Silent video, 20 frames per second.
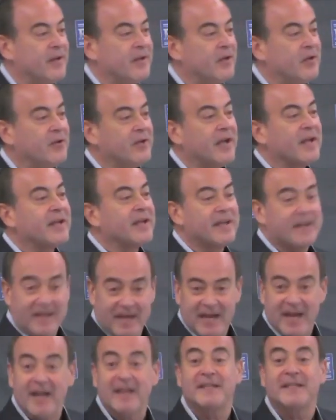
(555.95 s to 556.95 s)
You'll get
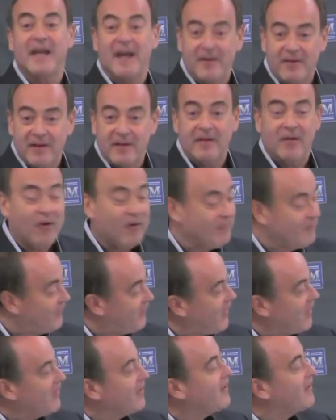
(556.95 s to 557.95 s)
kicked out of court. Oh,
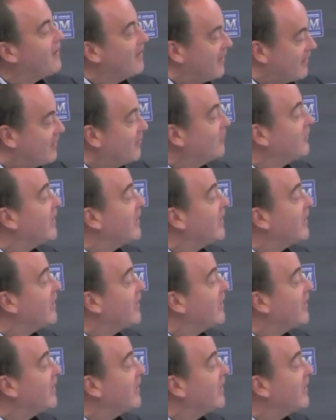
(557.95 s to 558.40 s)
very good.